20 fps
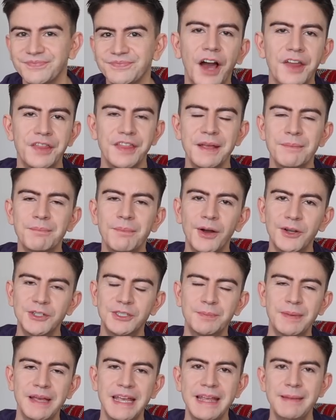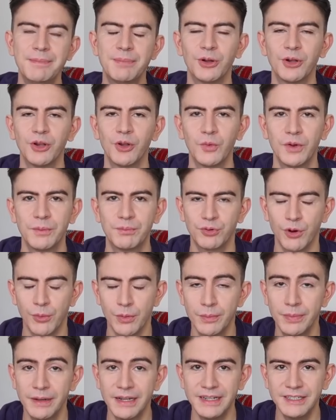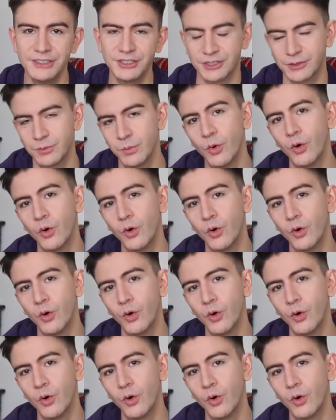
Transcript: I think most people would probably just